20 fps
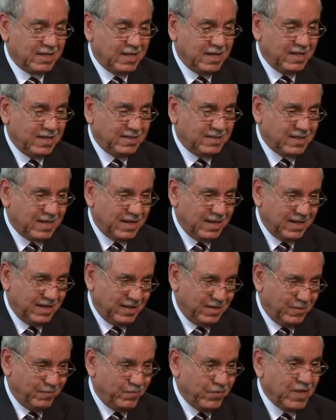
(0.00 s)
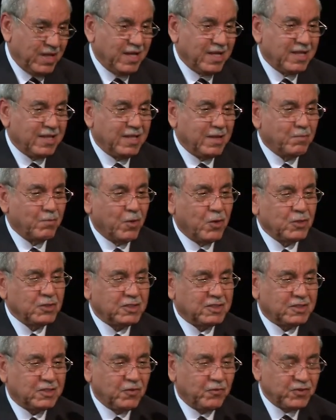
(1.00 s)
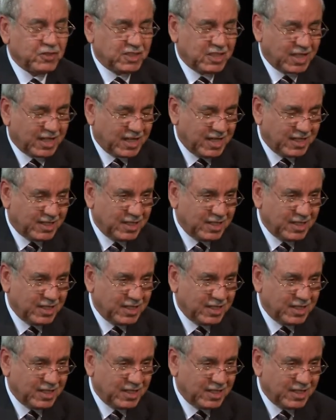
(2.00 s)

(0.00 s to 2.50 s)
the Israel, the most sophisticated.